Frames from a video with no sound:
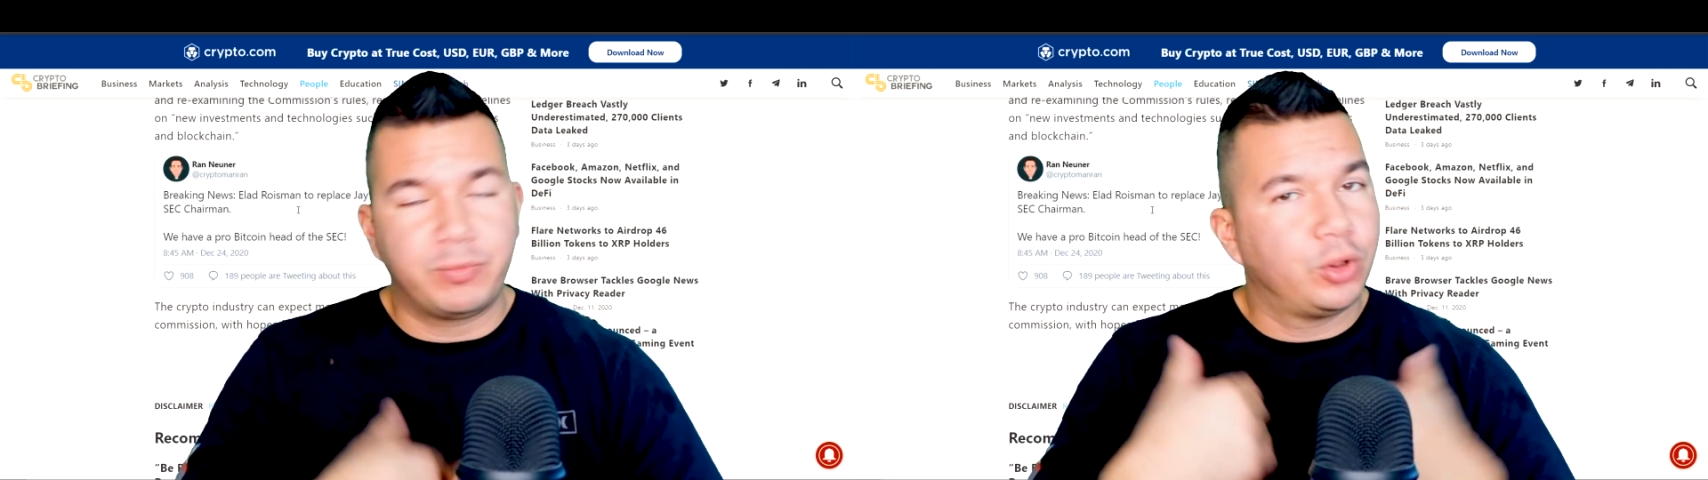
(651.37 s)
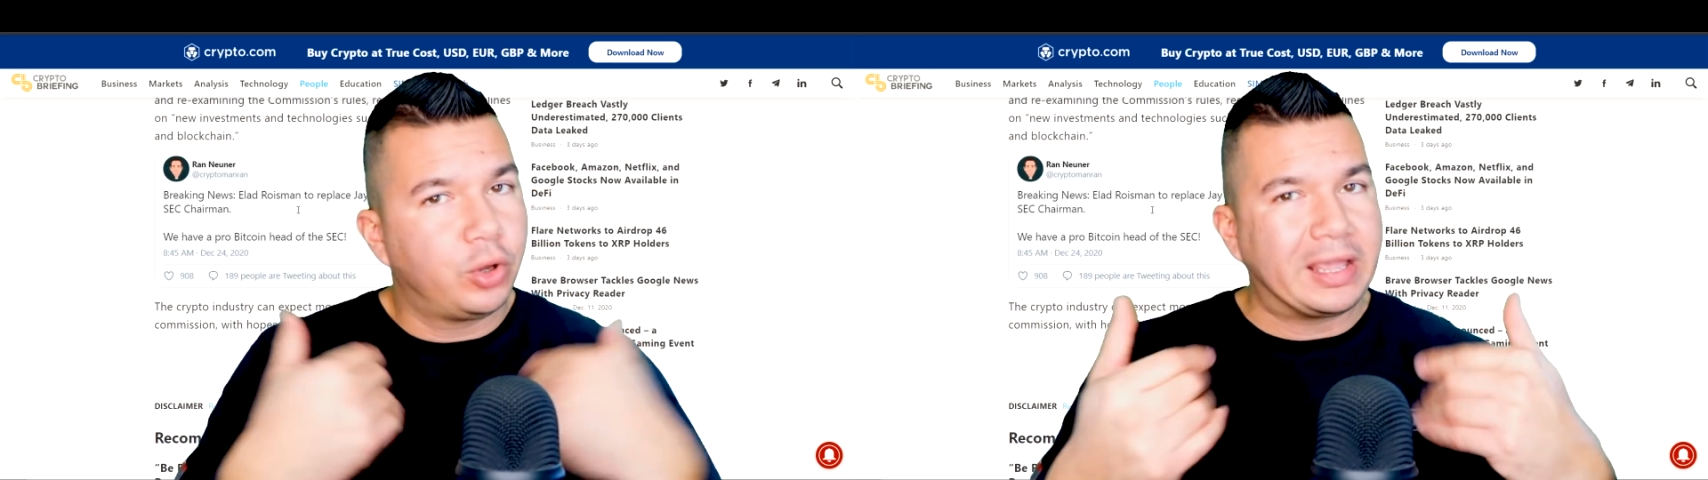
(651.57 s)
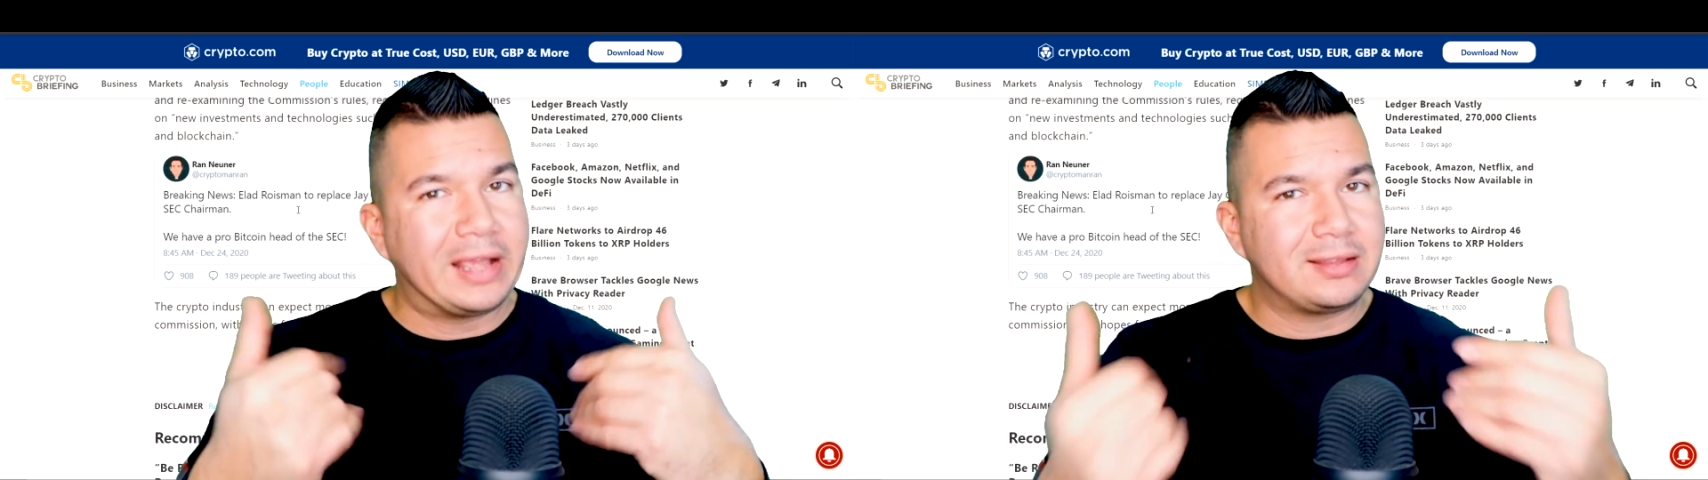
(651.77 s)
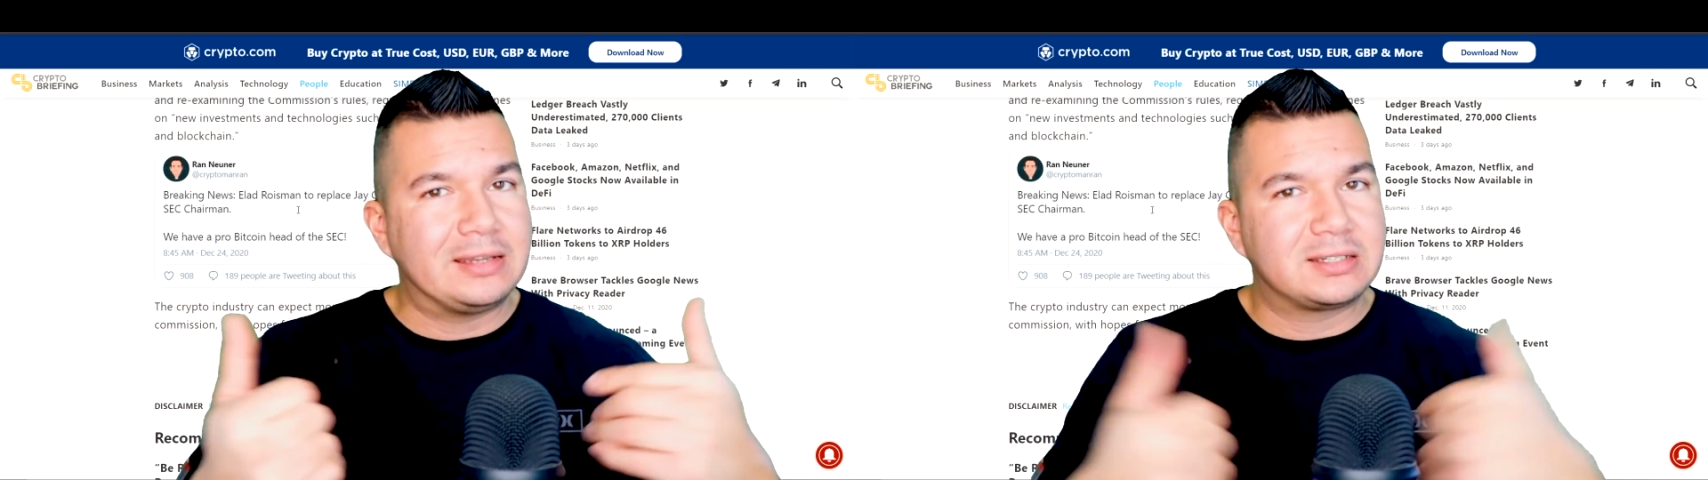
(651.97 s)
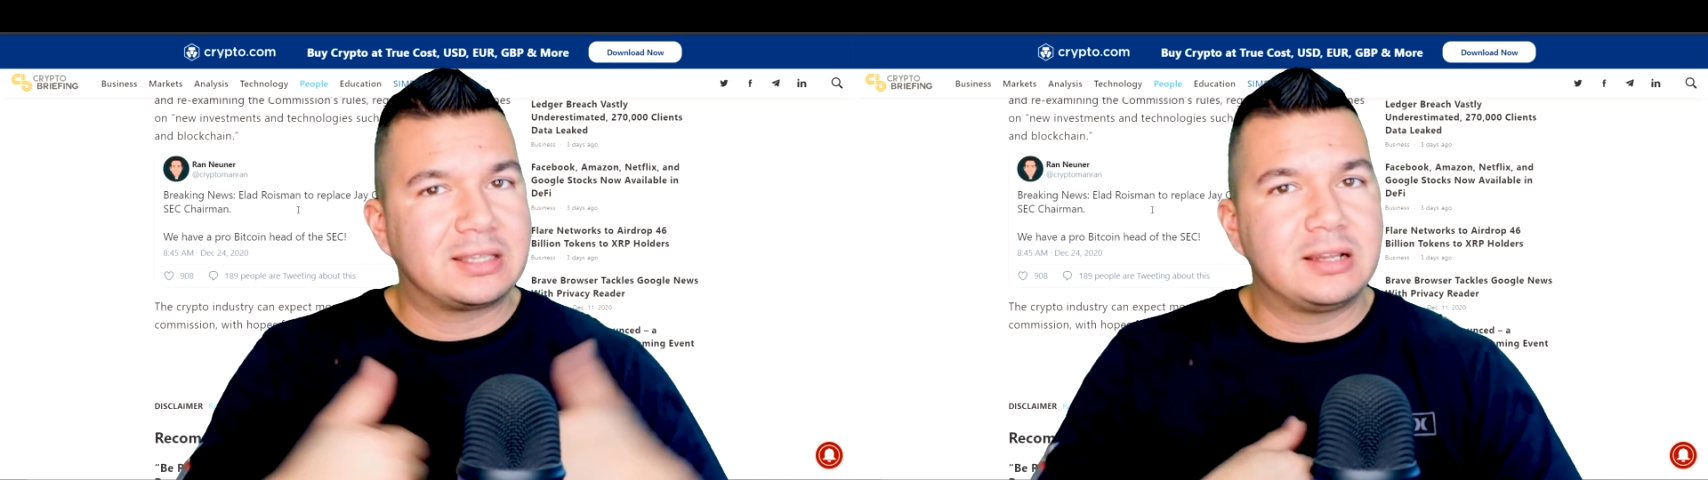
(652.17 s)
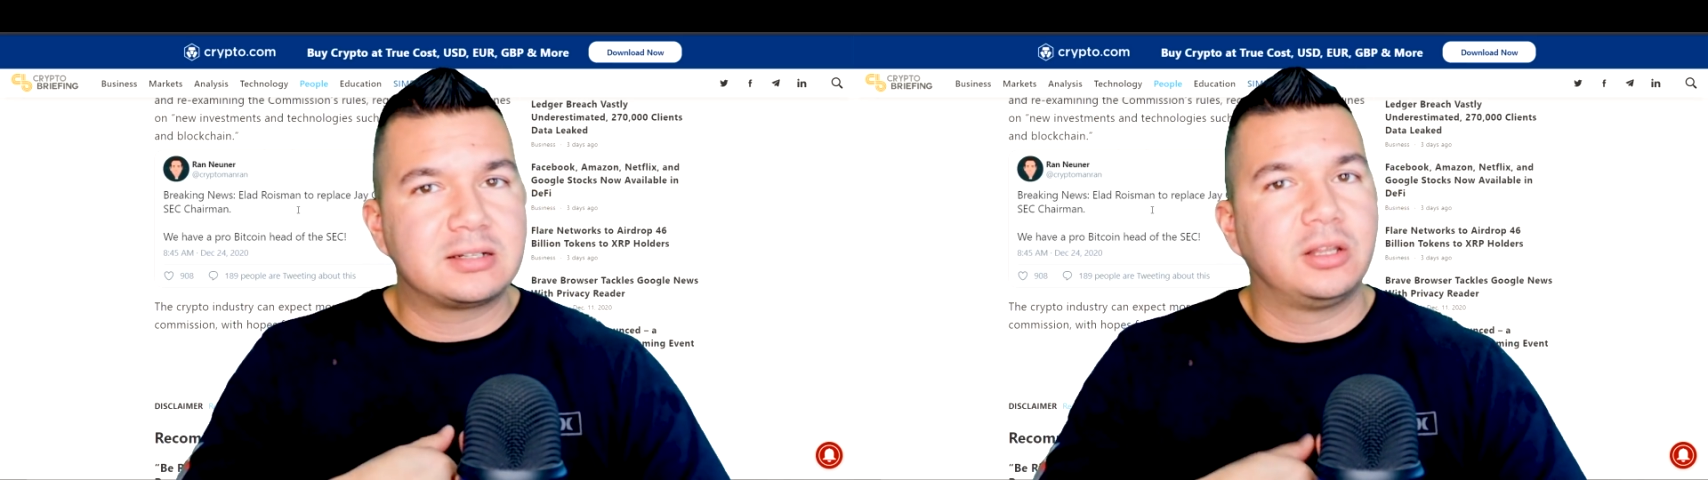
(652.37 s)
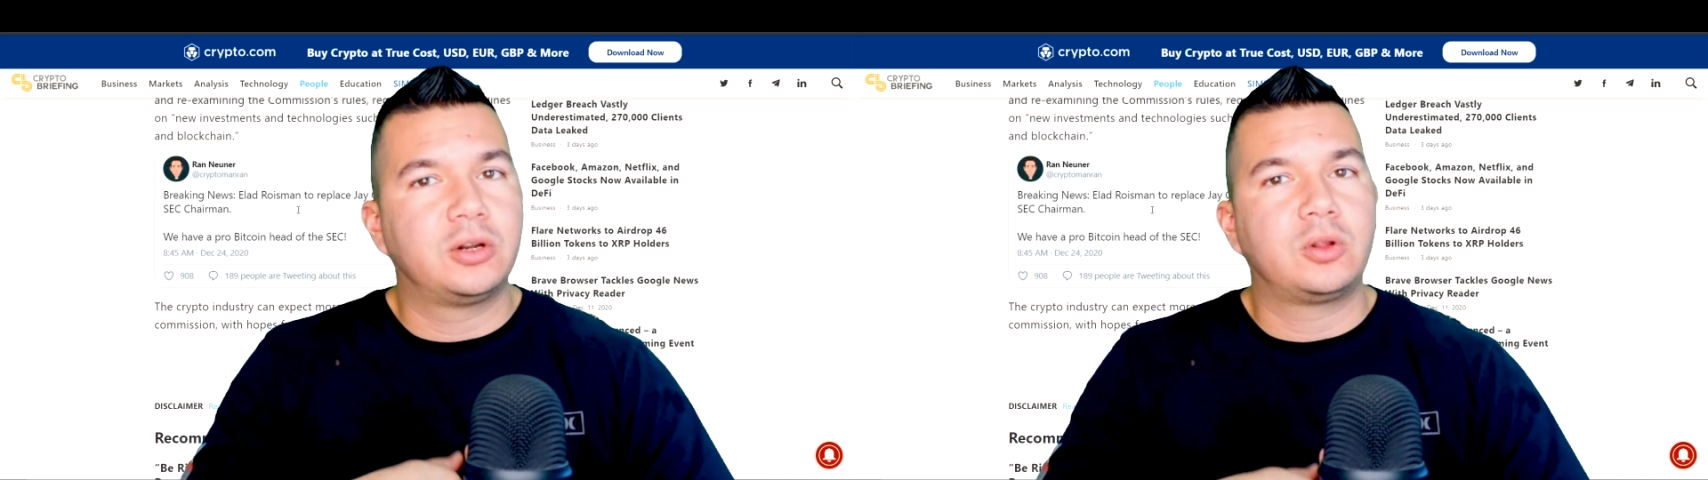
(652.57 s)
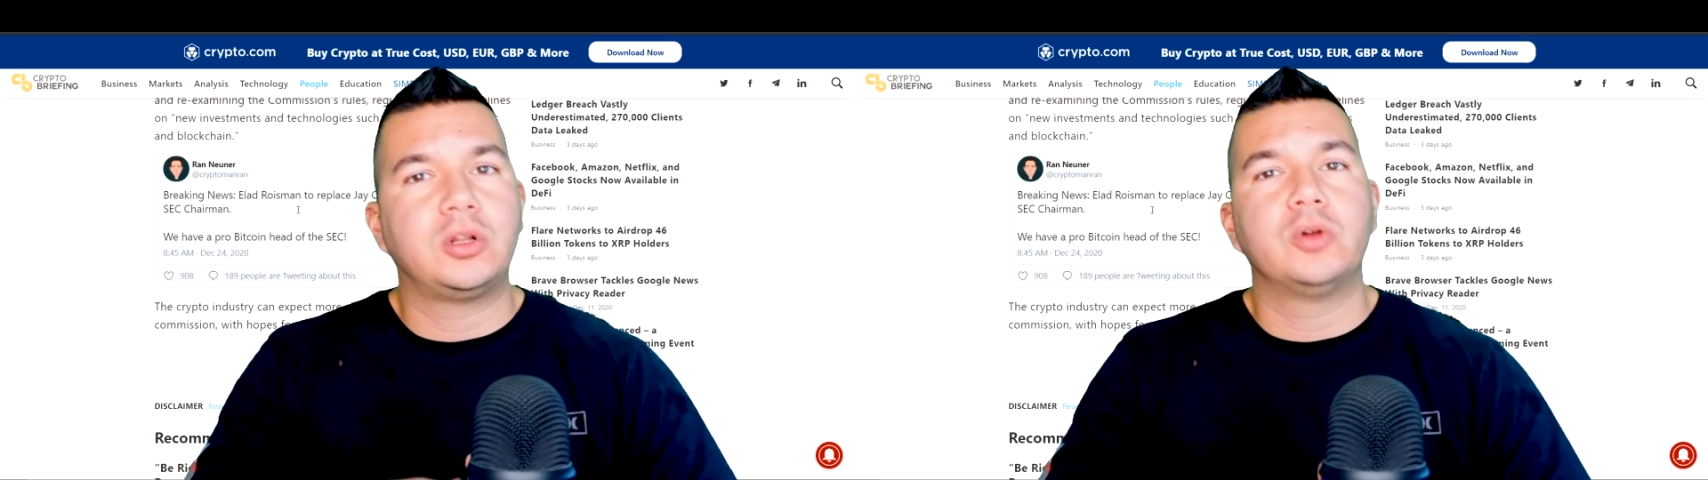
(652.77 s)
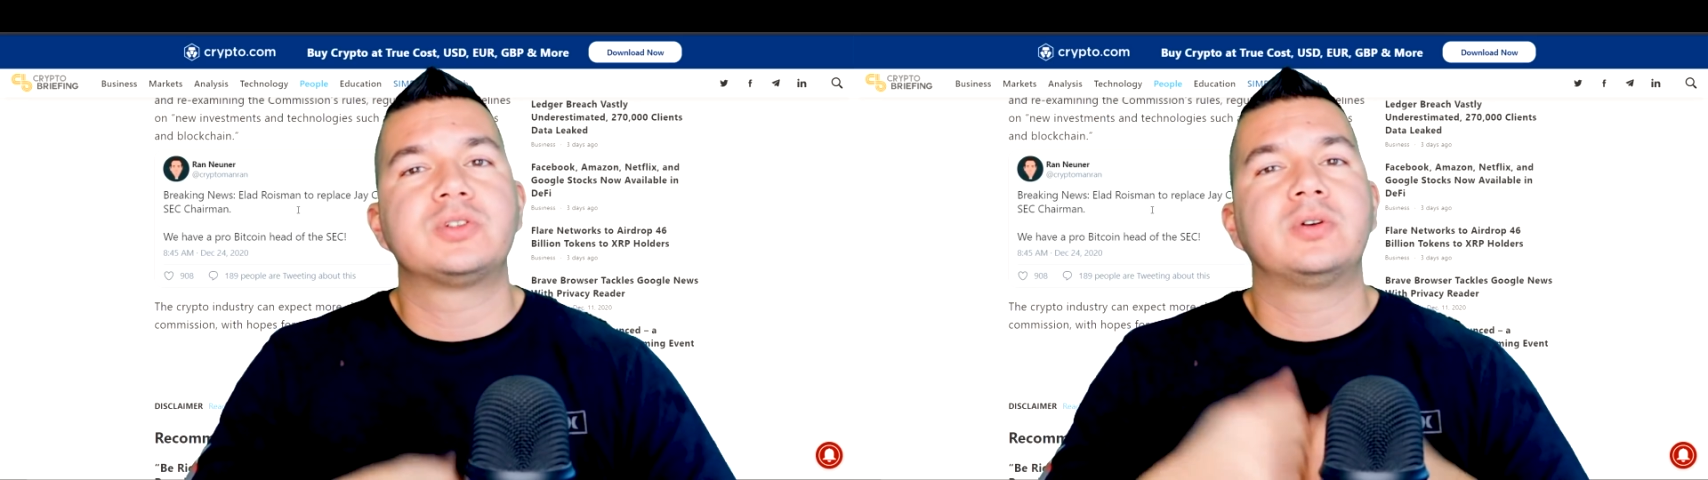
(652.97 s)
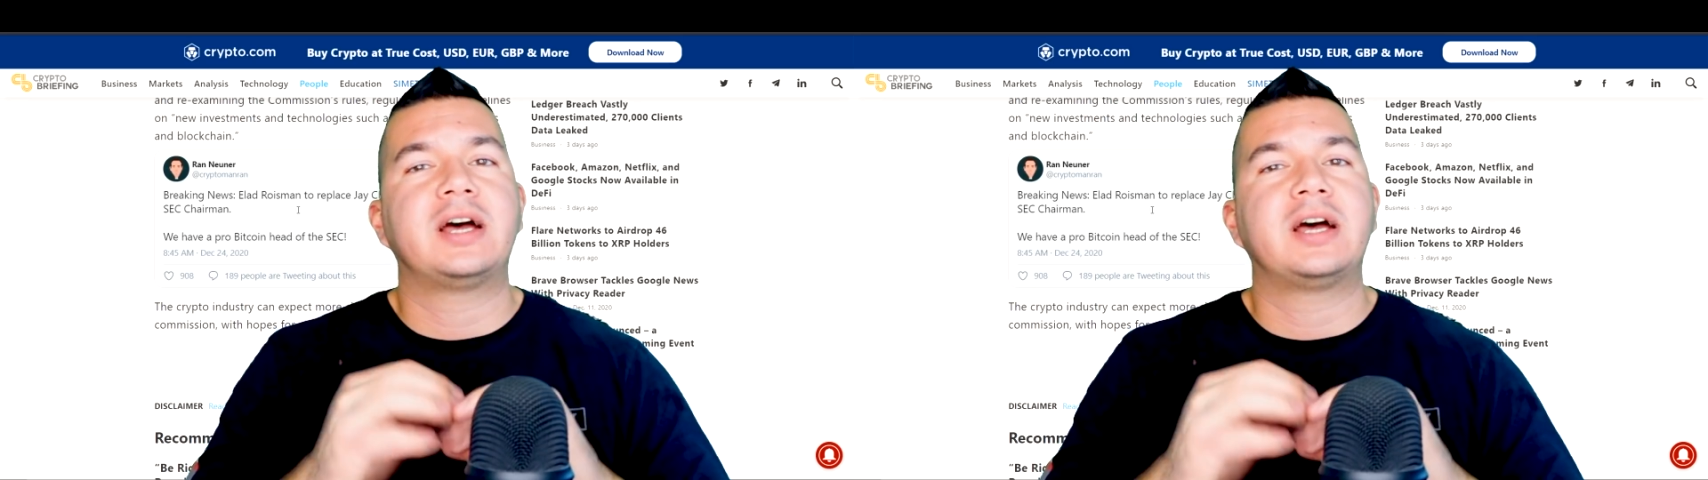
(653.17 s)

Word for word: Look at these things a little closer,